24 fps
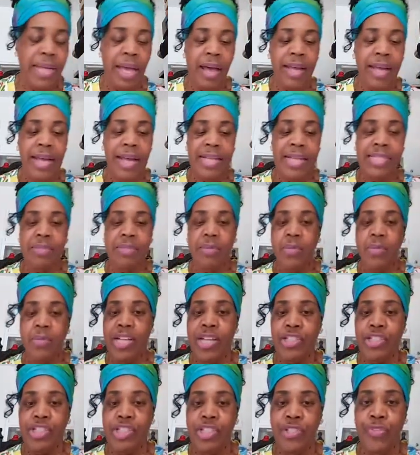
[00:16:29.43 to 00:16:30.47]
I got some
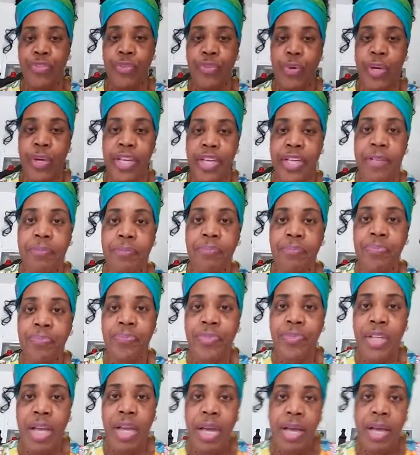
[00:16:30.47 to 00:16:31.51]
questions for you
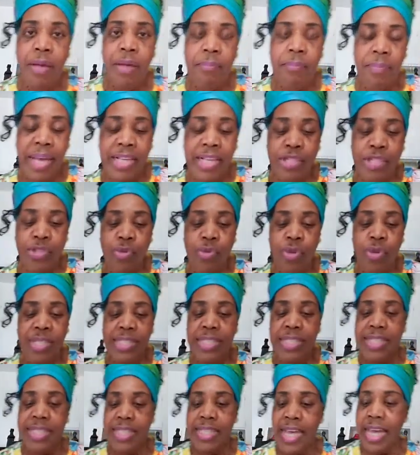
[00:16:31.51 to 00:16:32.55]
based on
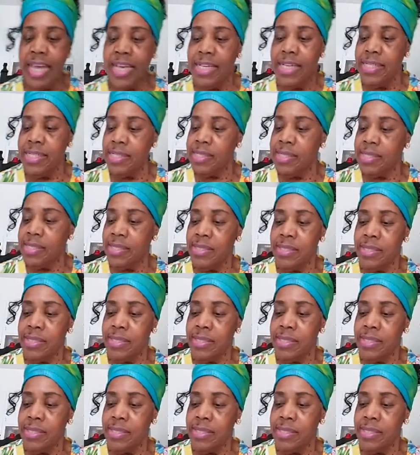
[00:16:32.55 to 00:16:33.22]
today's